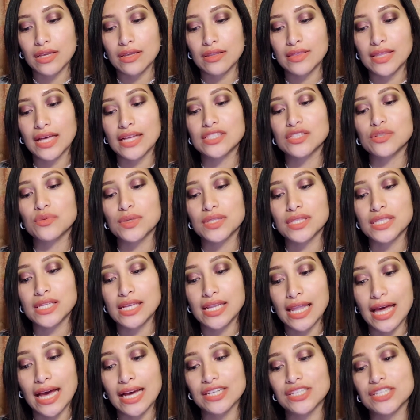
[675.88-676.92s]
that's with the
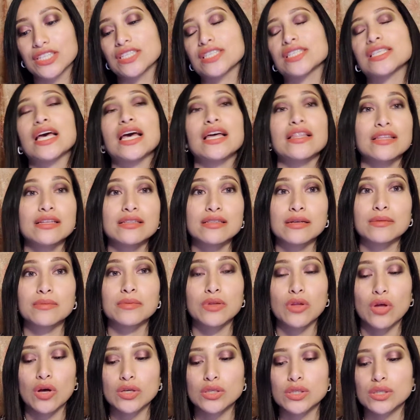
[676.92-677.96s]
lashes and the lip
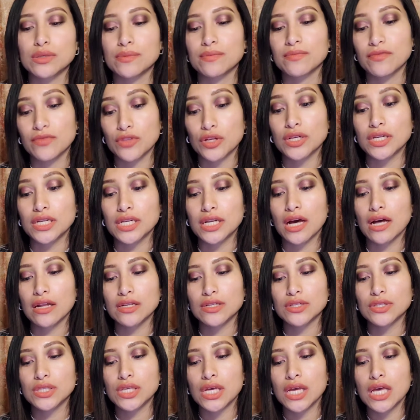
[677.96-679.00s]
gloss,
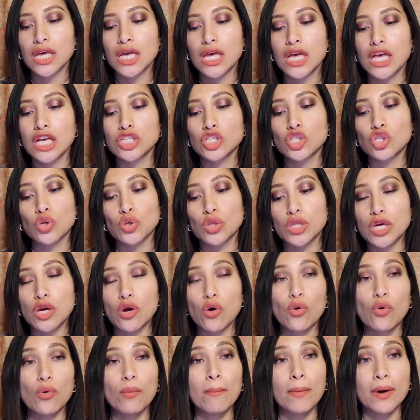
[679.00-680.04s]
$30. So the
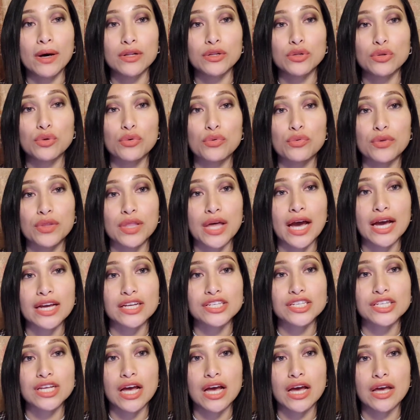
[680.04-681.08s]
whole bundle for the
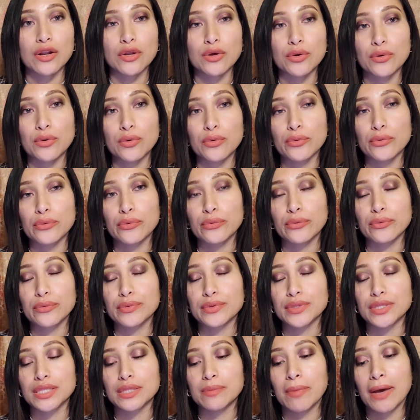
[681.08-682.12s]
eyeshadow
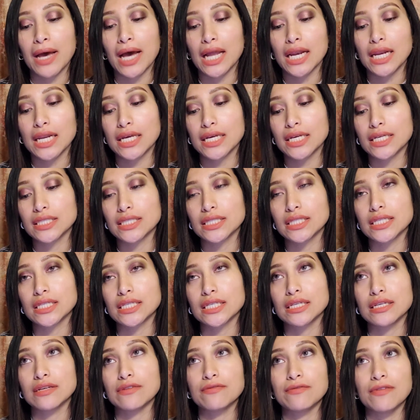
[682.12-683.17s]
palette,
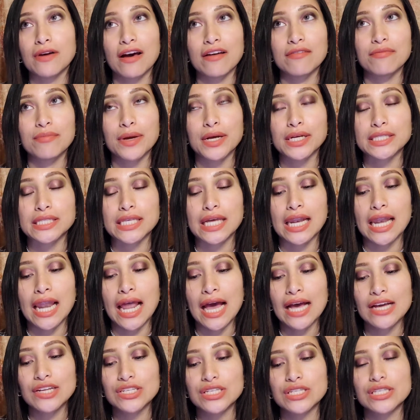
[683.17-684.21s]
the 5 pairs of
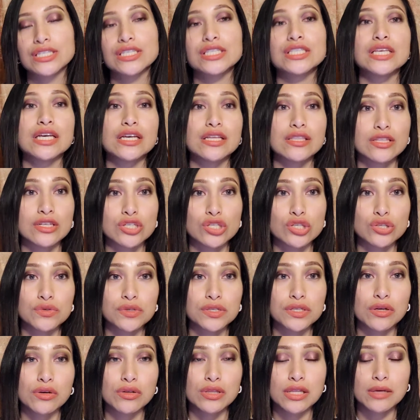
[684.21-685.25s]
lashes, and the
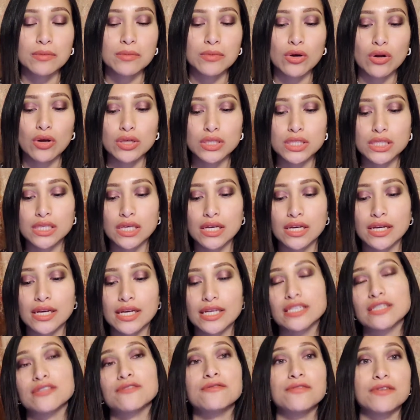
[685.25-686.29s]
trio lip gloss set
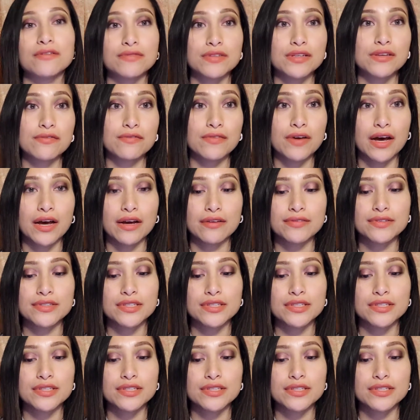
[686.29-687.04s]
is $55.